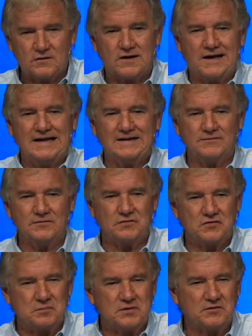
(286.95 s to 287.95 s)
kinds of
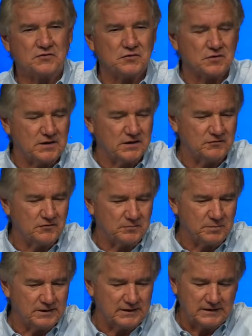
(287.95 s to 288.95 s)
spiritual gifts,
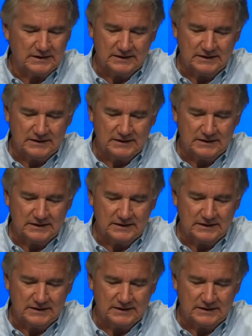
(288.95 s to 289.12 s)
but